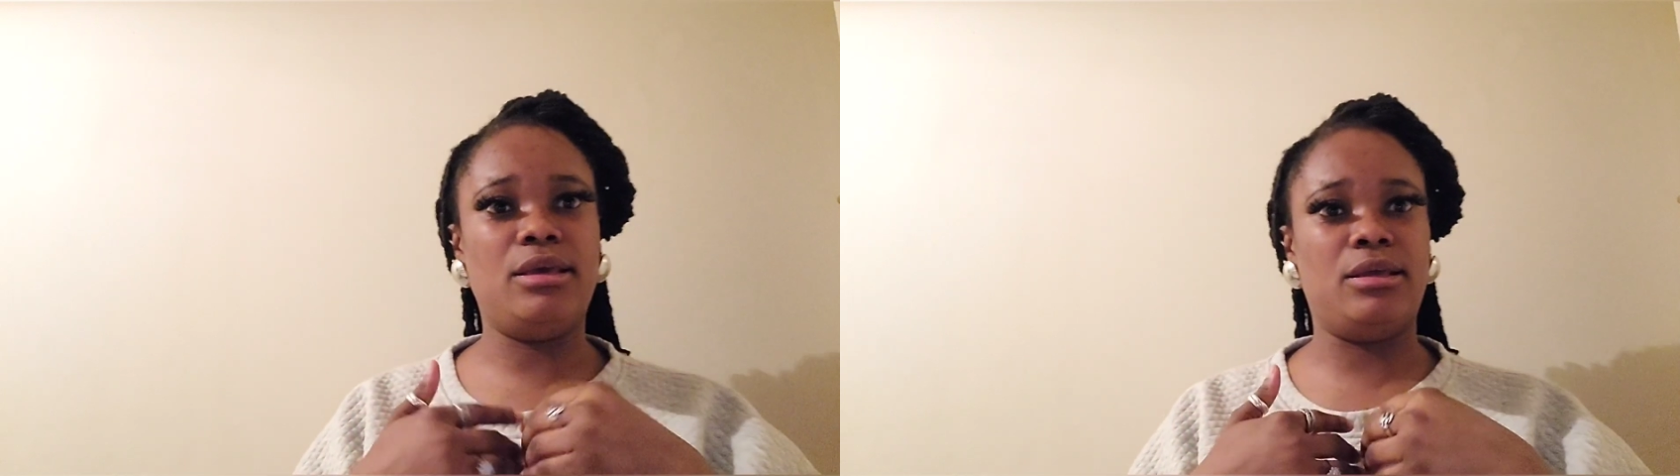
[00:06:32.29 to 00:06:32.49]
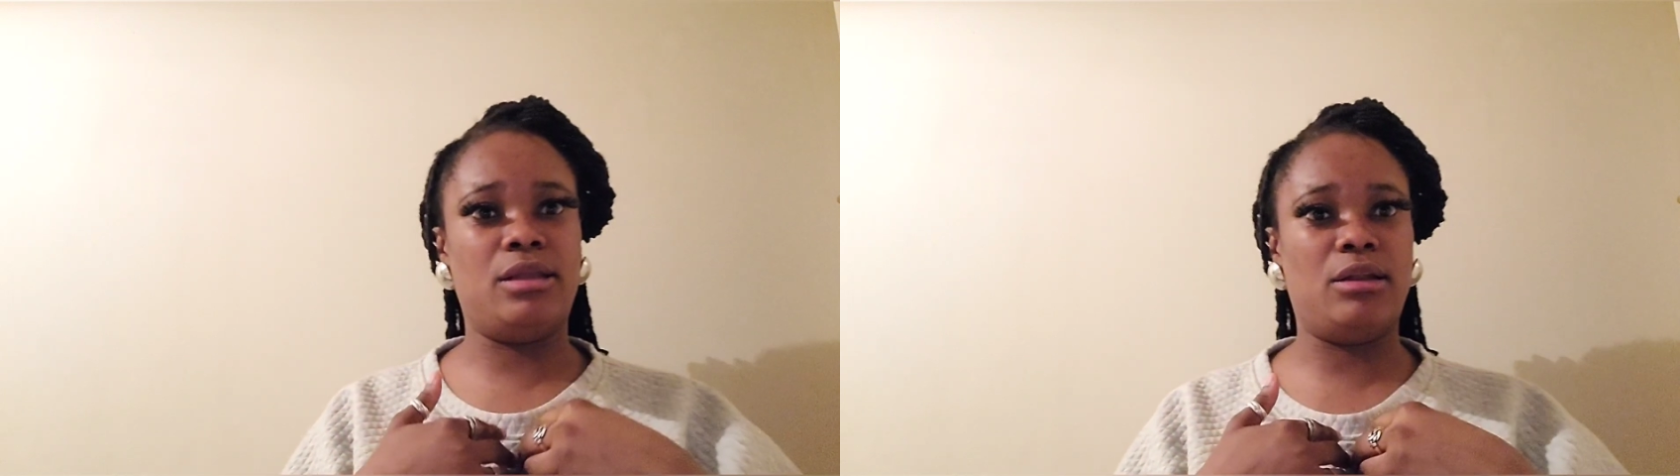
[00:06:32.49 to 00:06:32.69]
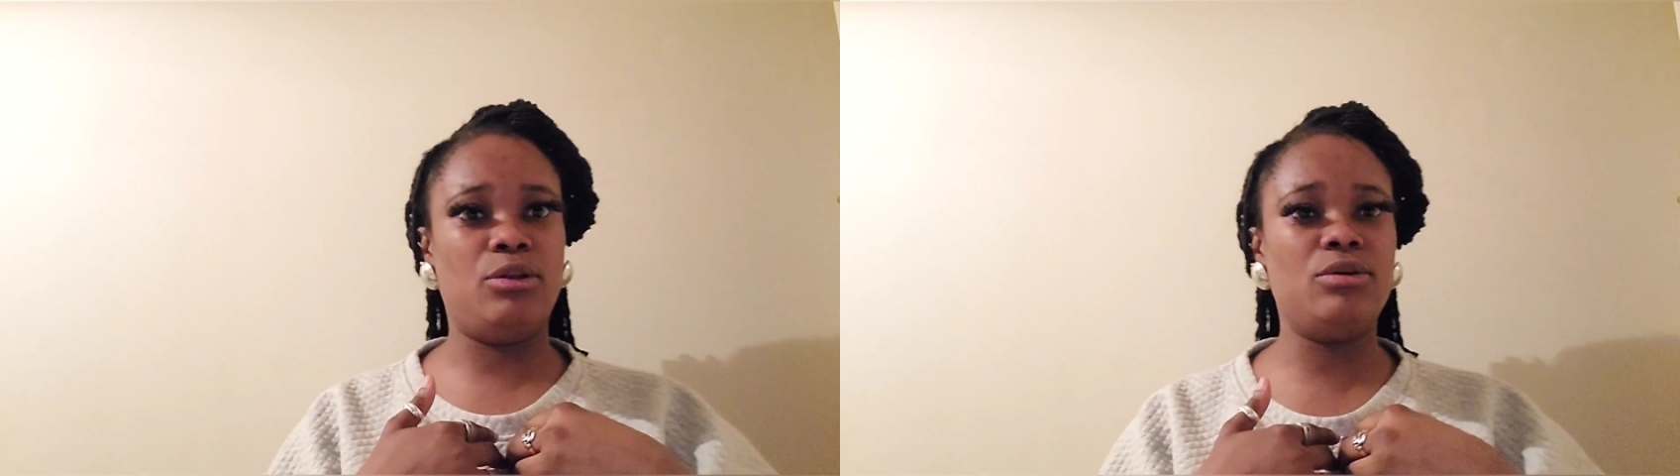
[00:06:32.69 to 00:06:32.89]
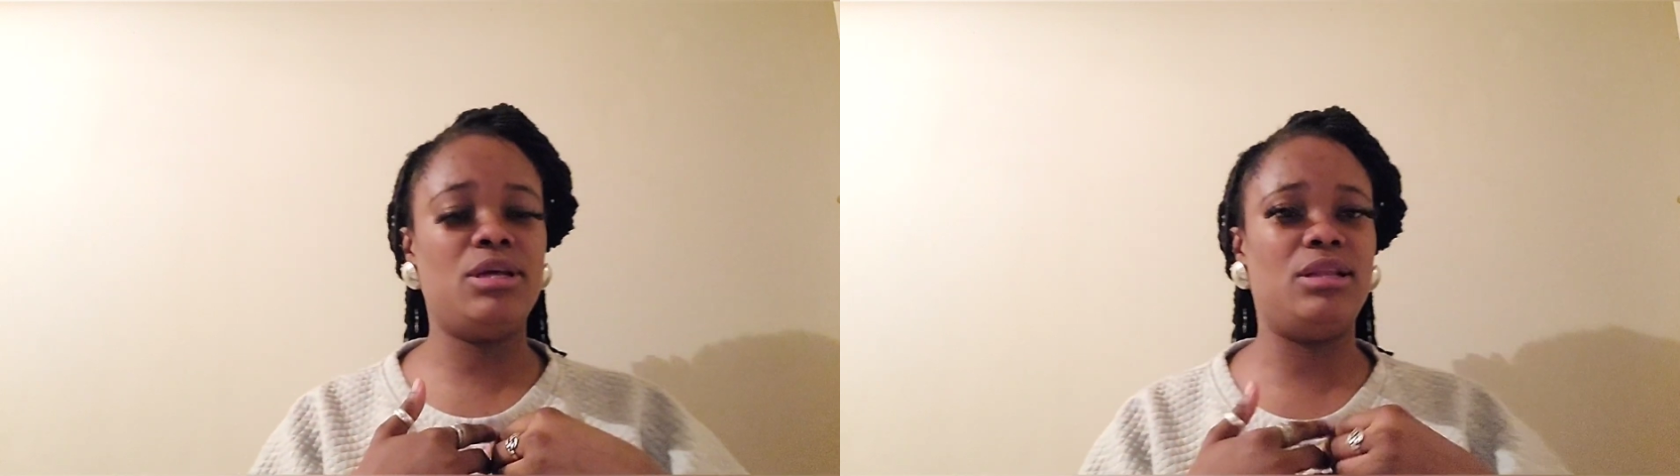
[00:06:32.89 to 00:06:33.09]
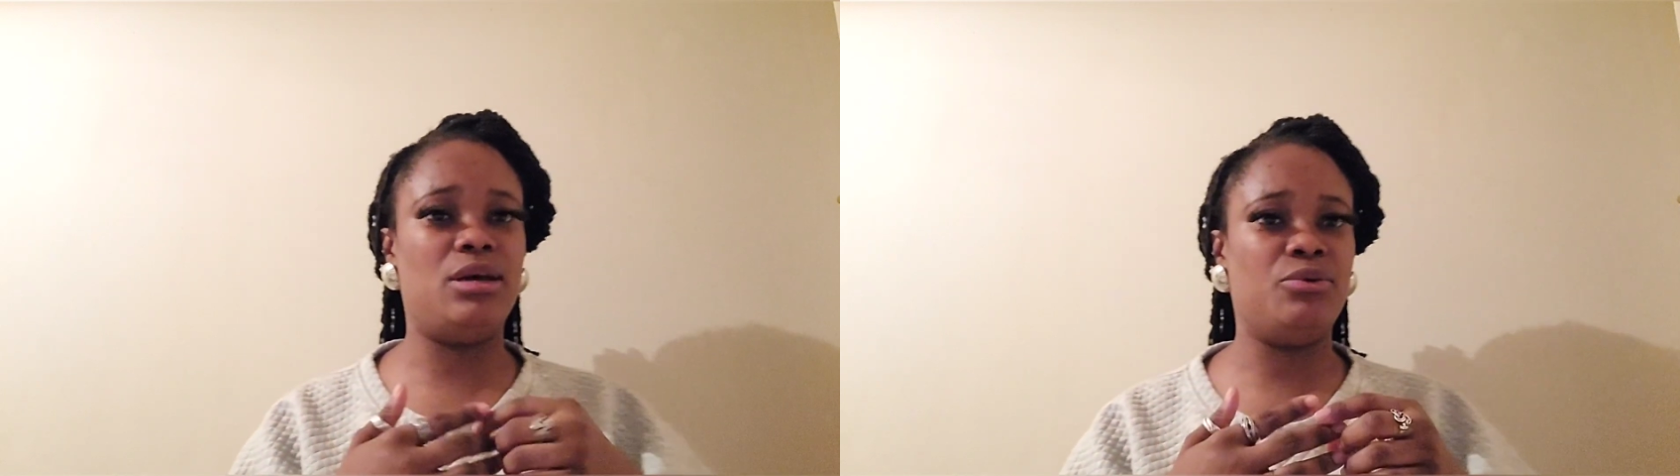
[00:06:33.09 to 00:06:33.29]
in our
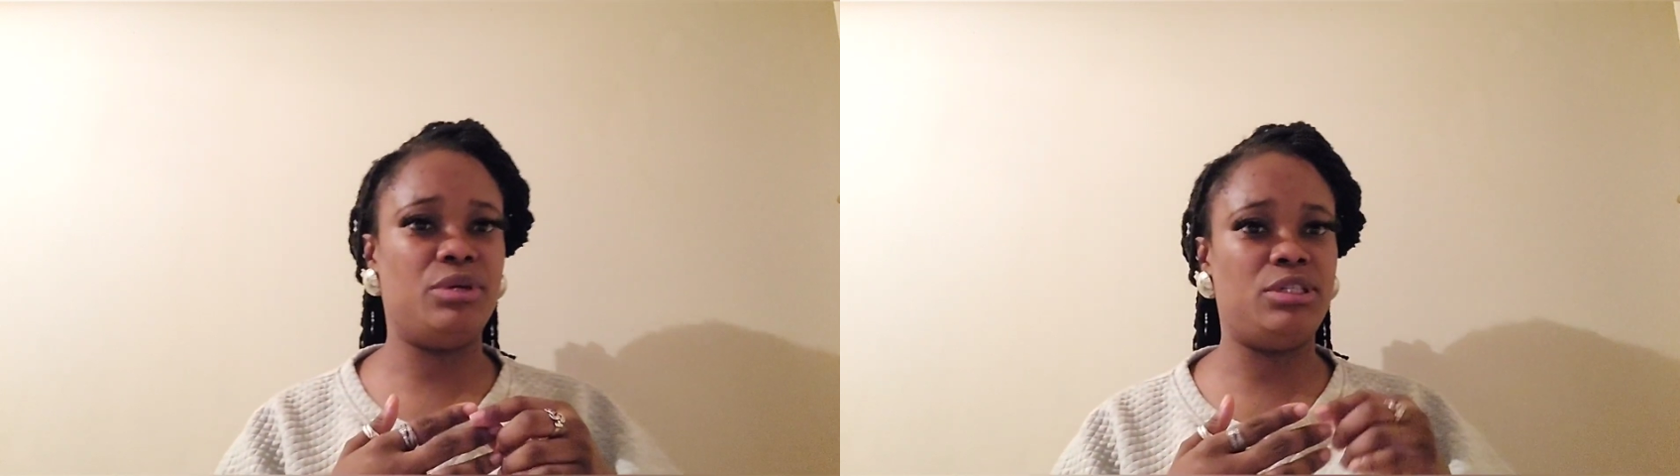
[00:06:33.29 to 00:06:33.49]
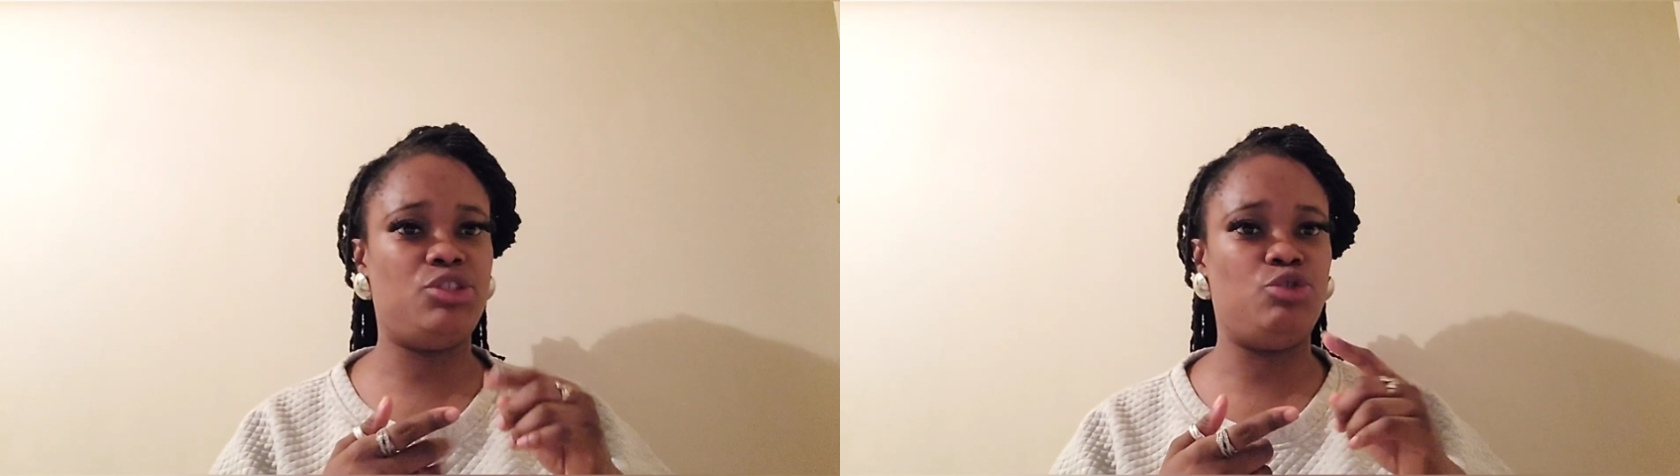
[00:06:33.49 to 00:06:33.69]
local language,